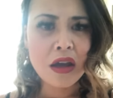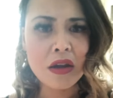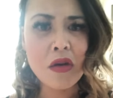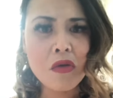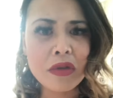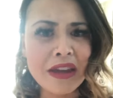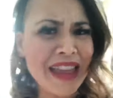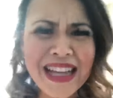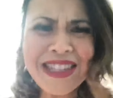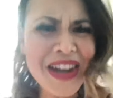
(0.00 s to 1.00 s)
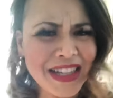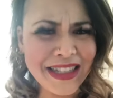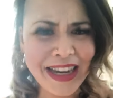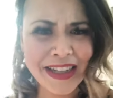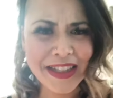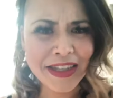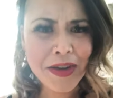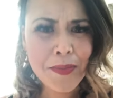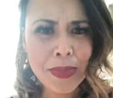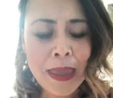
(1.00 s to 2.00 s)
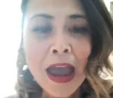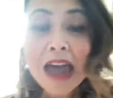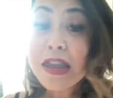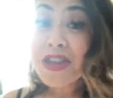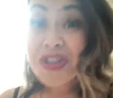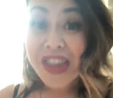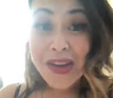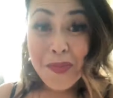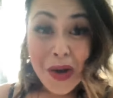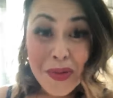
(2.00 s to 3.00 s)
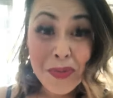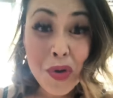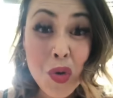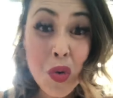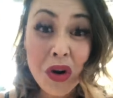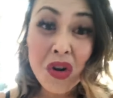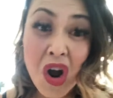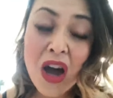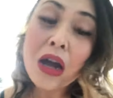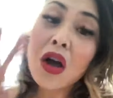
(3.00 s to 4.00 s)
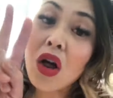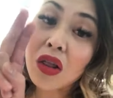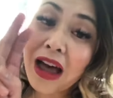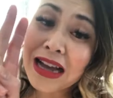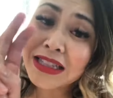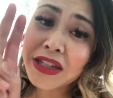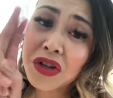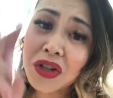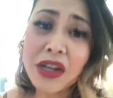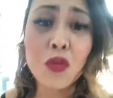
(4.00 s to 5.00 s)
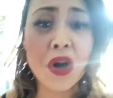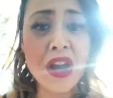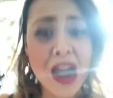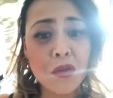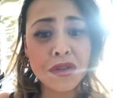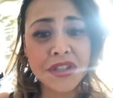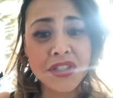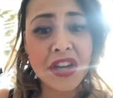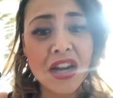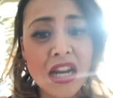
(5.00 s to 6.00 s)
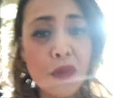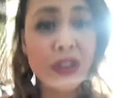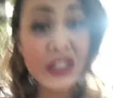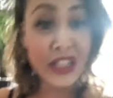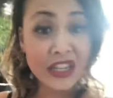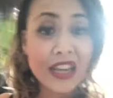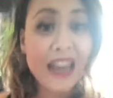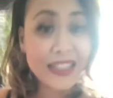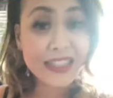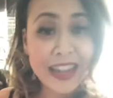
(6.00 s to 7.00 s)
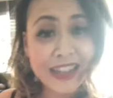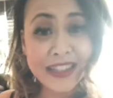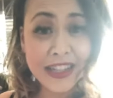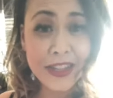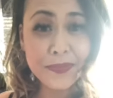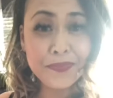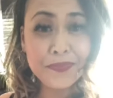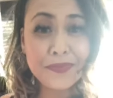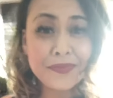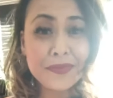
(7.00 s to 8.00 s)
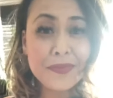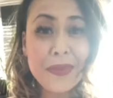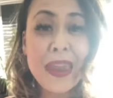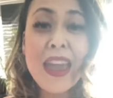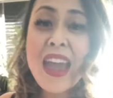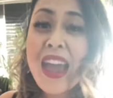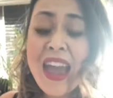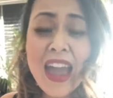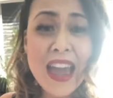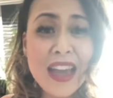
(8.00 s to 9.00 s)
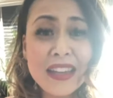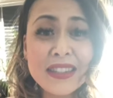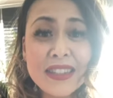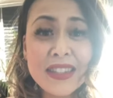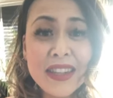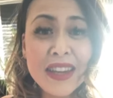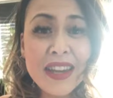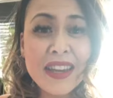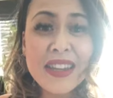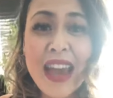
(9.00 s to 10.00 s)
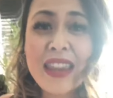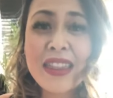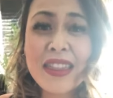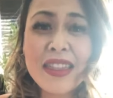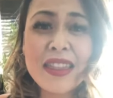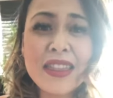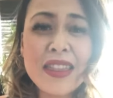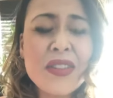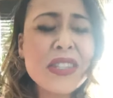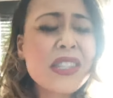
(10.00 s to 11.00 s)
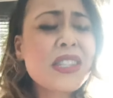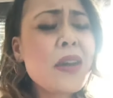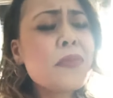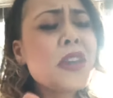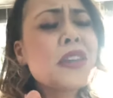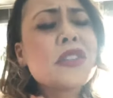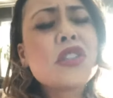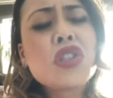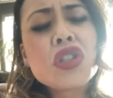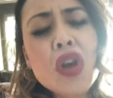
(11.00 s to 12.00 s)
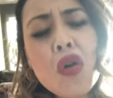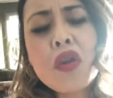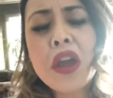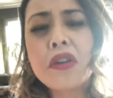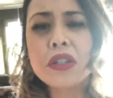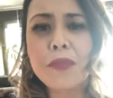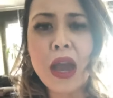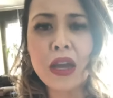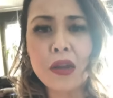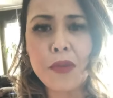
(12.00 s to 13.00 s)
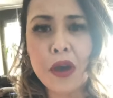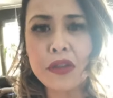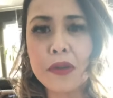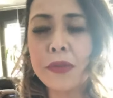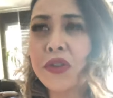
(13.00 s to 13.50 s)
You know, like that's not sexy. And then you think about people who are not classically what our society would see as sexy. And yet there's something so charismatic about them.